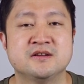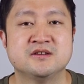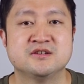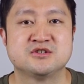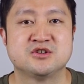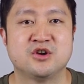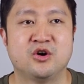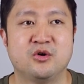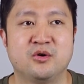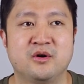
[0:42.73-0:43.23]

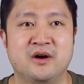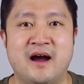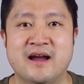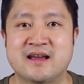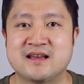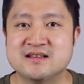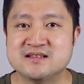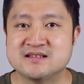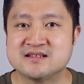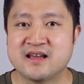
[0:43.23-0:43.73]
So I
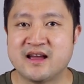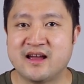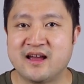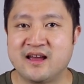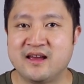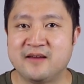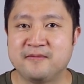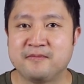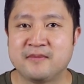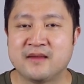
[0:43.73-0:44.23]
can
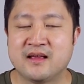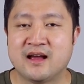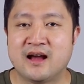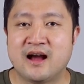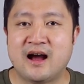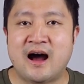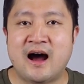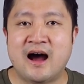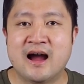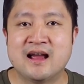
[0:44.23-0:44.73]
say,
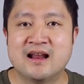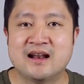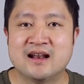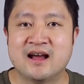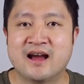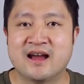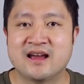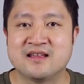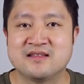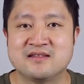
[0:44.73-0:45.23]
I
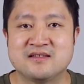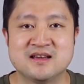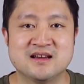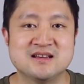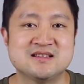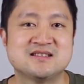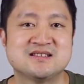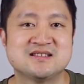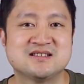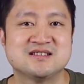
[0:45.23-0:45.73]
like
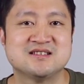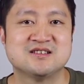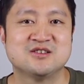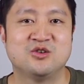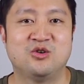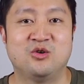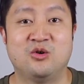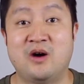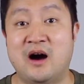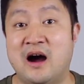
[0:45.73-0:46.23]
this
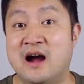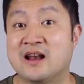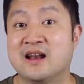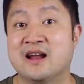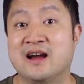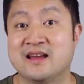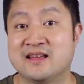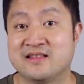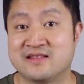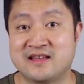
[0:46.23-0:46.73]
or I
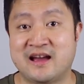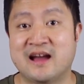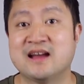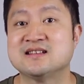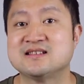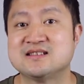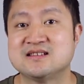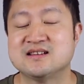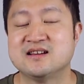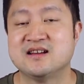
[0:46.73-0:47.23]
like
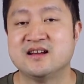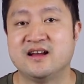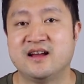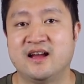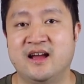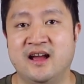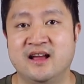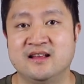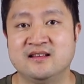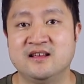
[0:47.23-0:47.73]
that.
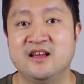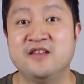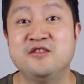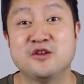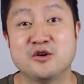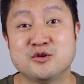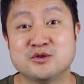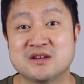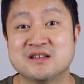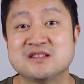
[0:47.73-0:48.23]
And in
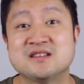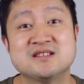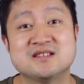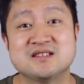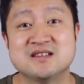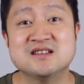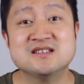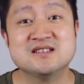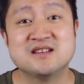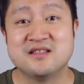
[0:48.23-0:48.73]
those
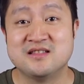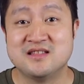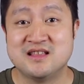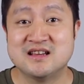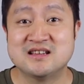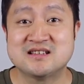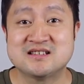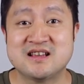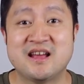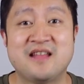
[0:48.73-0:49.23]
sentences,
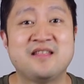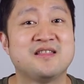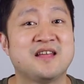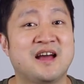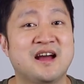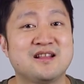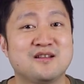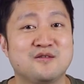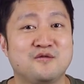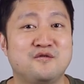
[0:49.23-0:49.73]
this and
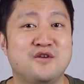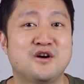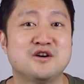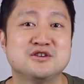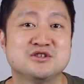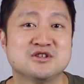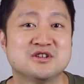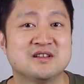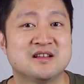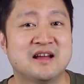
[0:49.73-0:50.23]
that
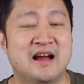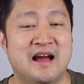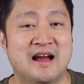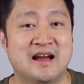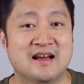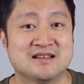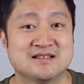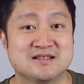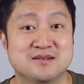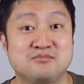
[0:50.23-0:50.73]
function
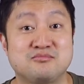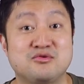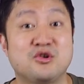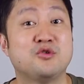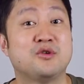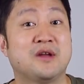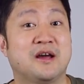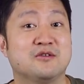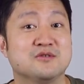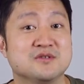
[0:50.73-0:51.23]
as
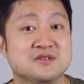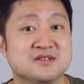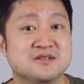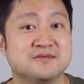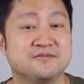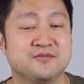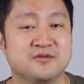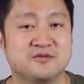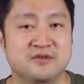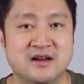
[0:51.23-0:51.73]

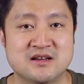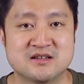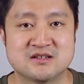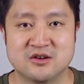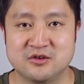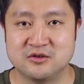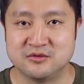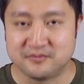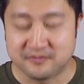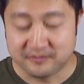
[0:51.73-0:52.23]
pronouns, right?
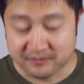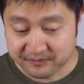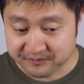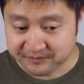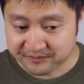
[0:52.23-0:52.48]
So